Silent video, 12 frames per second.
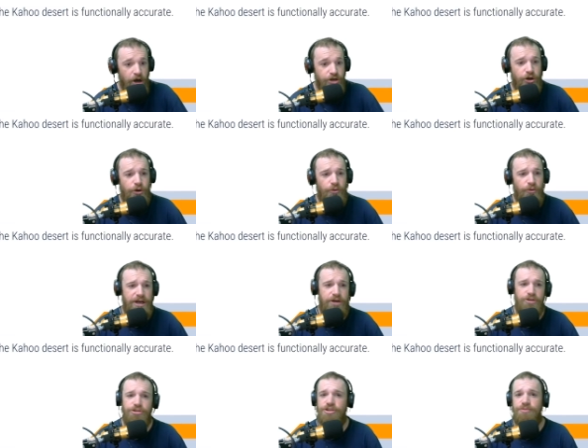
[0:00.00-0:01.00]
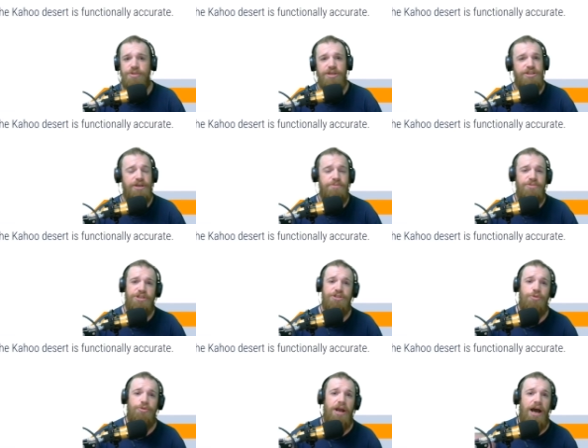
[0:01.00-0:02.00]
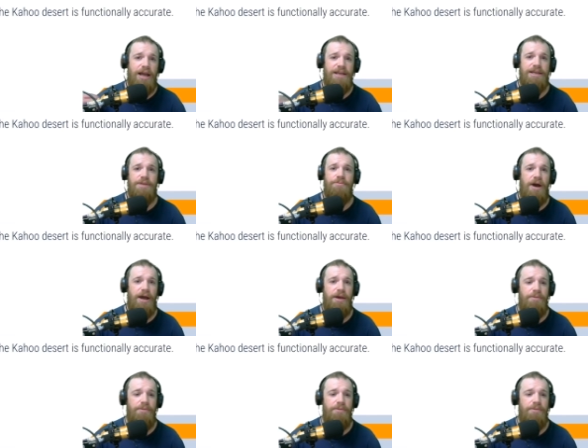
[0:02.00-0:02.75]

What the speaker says: So here's some of the assumptions when I did my